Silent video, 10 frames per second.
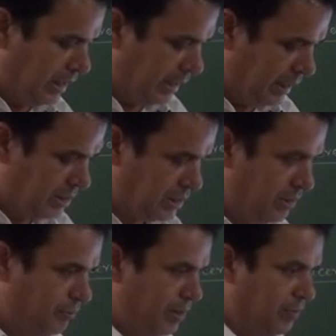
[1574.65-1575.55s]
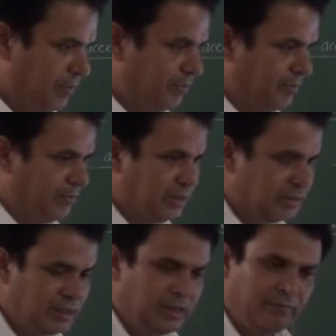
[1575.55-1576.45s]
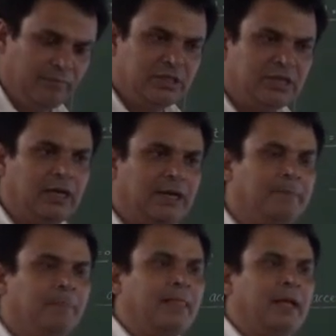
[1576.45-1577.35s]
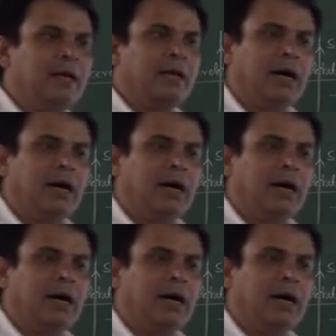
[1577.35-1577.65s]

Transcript: and inertial frame of reference. Means that